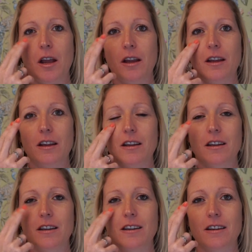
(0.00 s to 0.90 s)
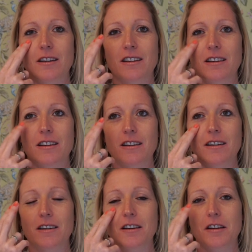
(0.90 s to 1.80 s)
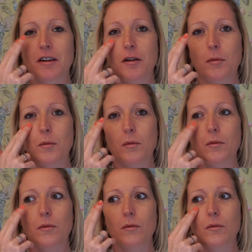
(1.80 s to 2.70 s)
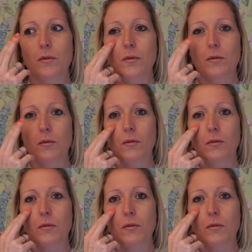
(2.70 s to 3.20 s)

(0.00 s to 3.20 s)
Nobody speaks.